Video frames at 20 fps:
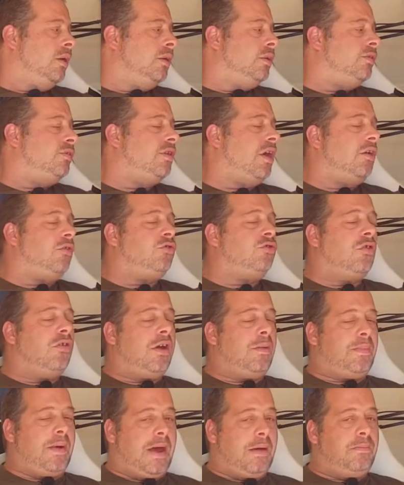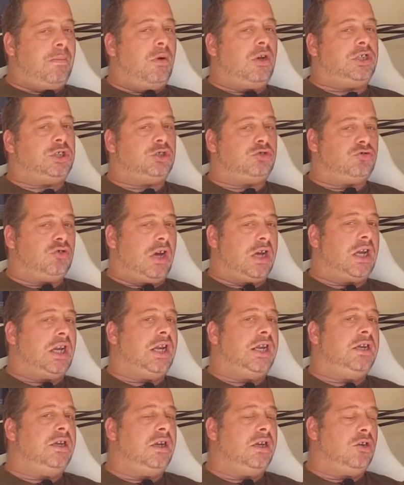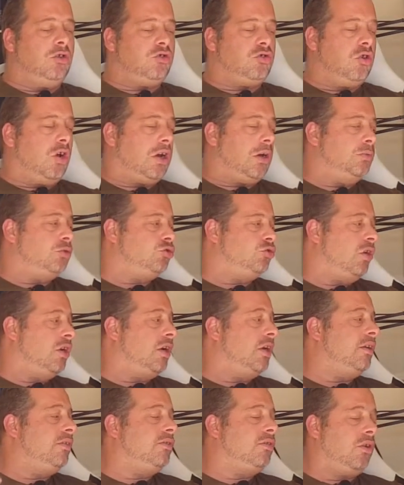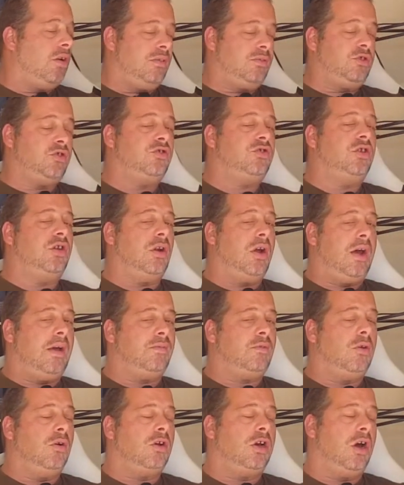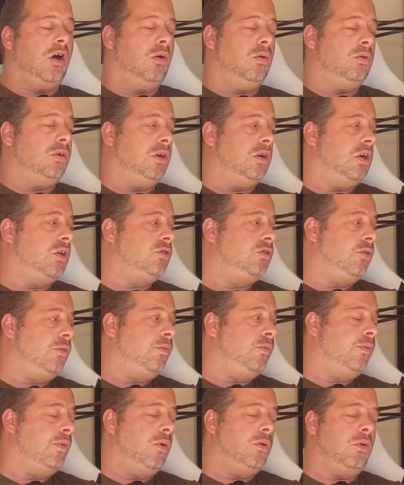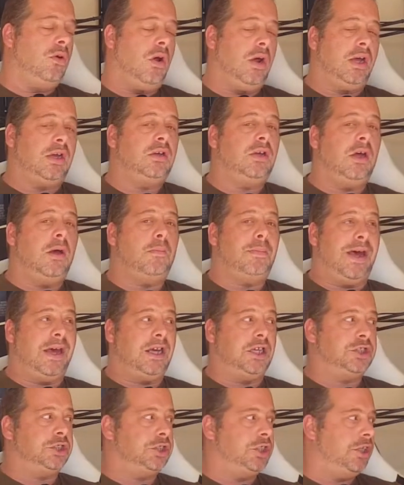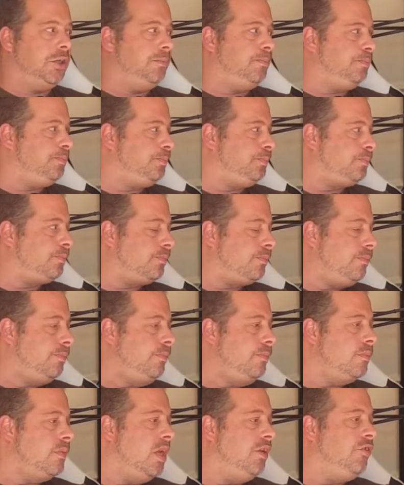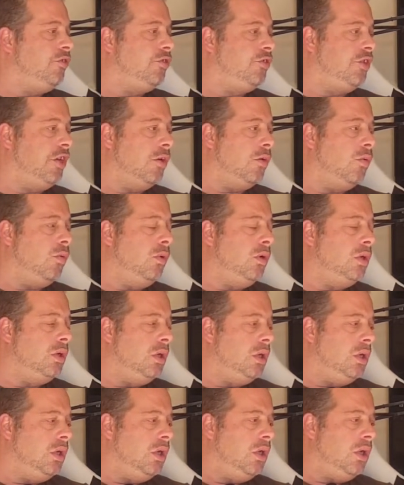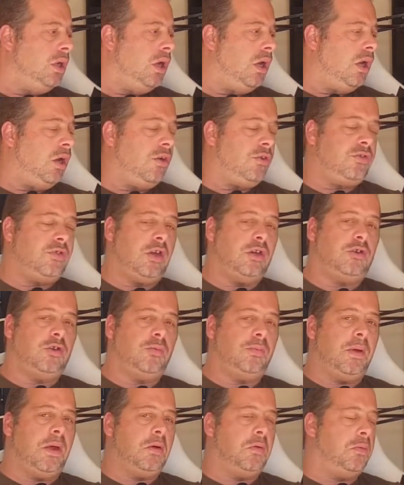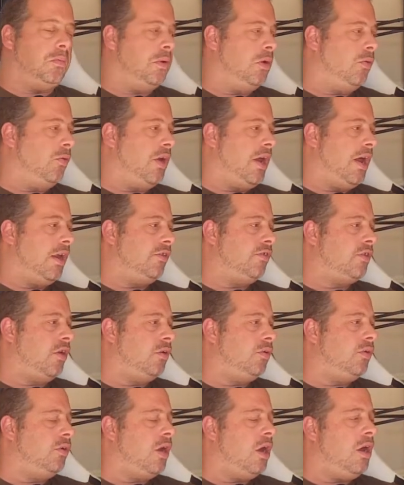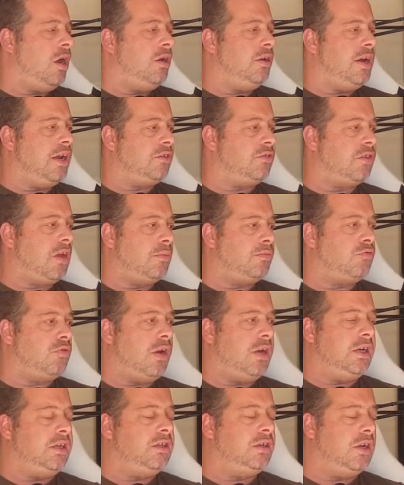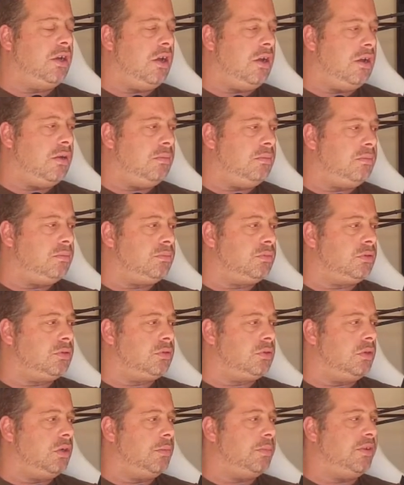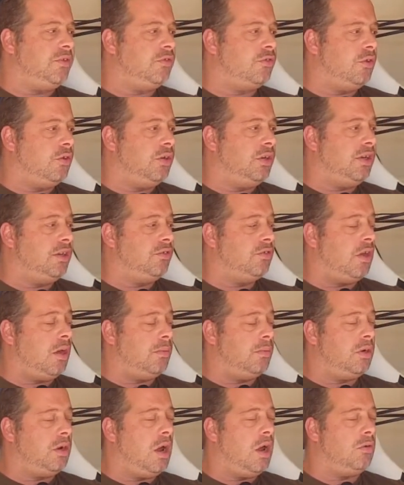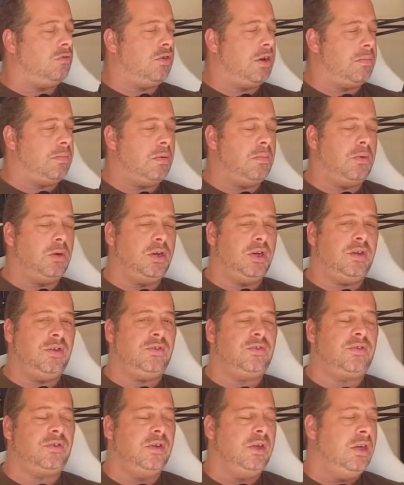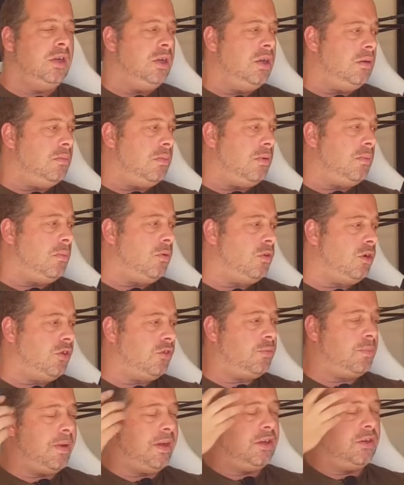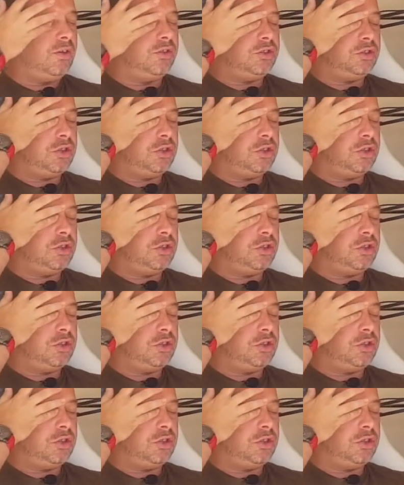So, sorry about my struggling. It looks like I'm struggling. It's like I've just said, I have got a cold and I do feel like a bag of shit still. So do bear with me on that. So, next upgrade going to be soon is I want to upgrade my monitors, my monitor speakers,